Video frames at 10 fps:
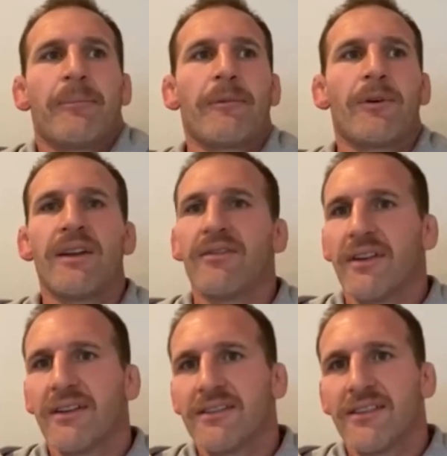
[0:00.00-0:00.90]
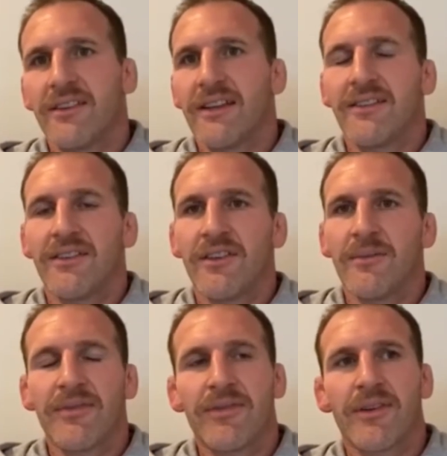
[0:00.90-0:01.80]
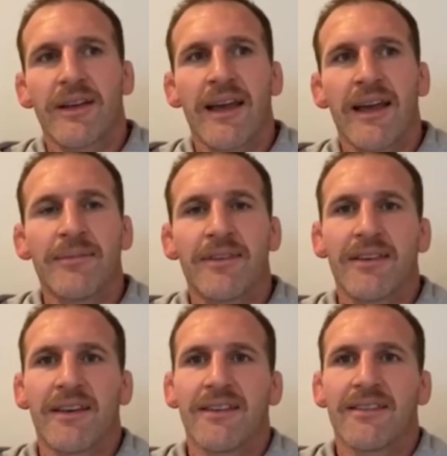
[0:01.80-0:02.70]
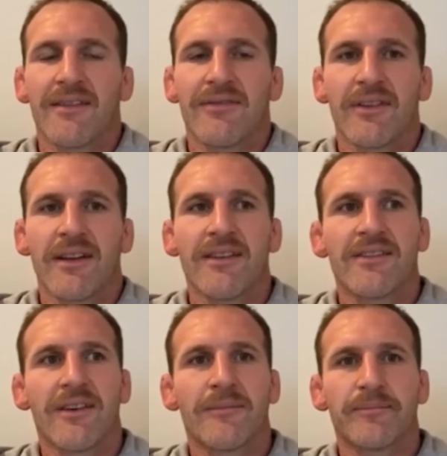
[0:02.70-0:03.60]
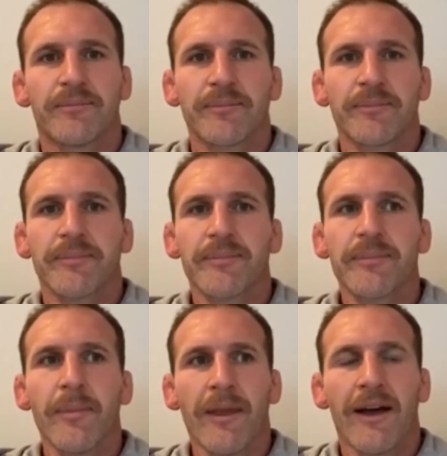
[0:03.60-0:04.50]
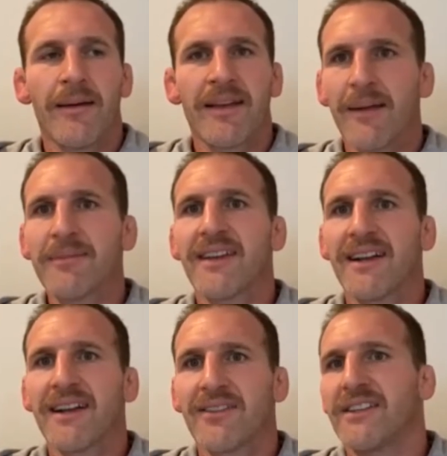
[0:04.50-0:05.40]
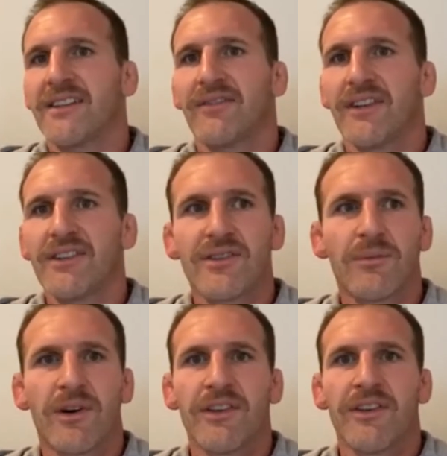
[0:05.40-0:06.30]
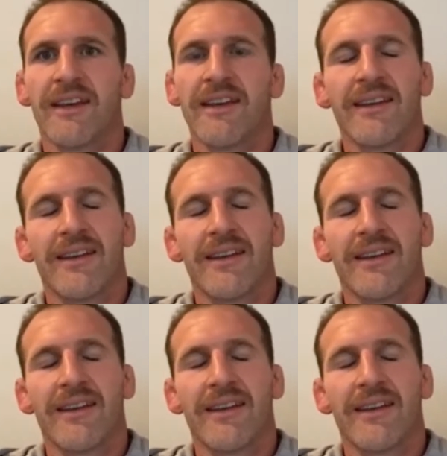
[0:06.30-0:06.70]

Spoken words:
whatever it is you need to do before a game to get yourself ready. So it comes down to each individual and what you need.